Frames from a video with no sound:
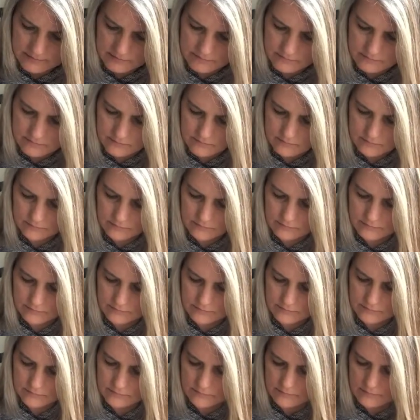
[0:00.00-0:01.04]

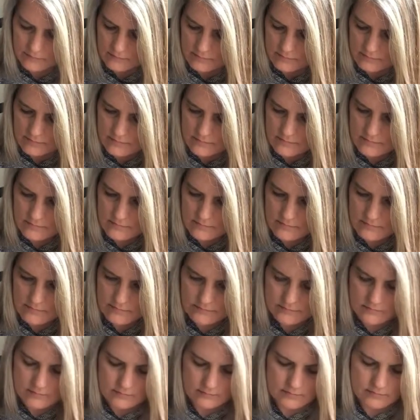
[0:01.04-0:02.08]

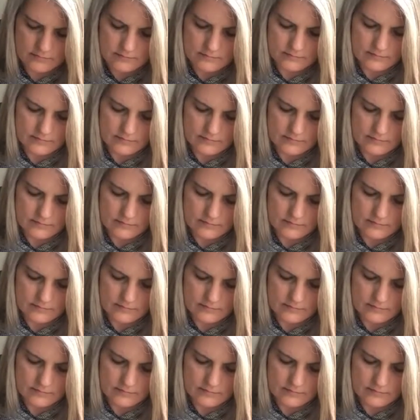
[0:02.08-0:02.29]
[no speech]